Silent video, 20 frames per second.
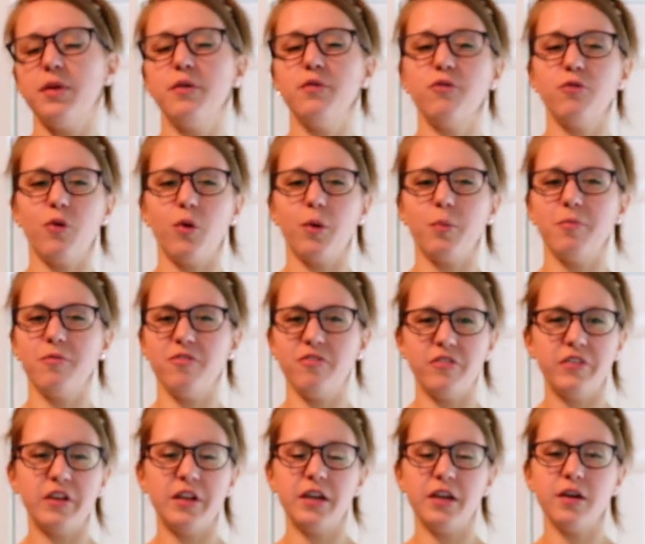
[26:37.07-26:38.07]
really
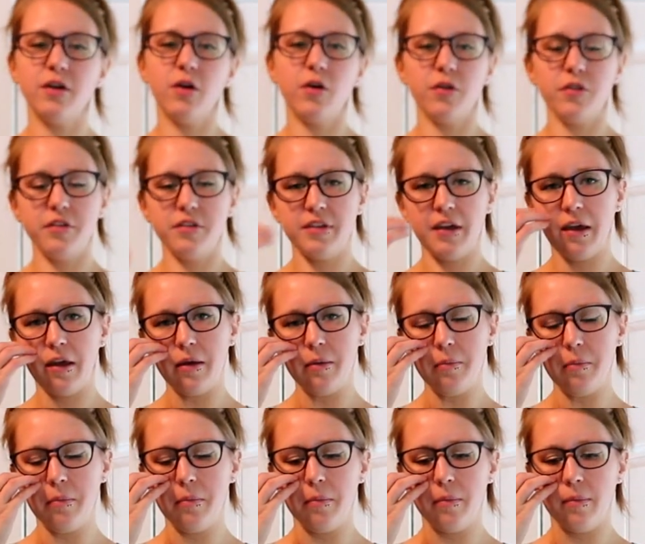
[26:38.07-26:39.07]
form-fitting all the
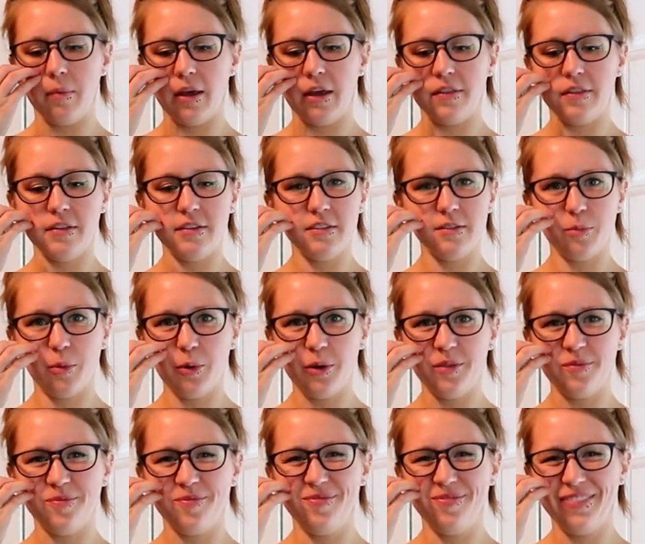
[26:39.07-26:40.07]
time at this
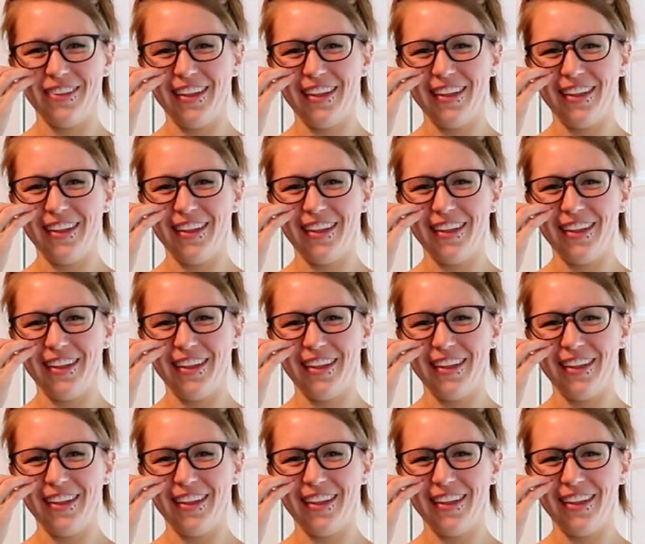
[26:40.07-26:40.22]
point.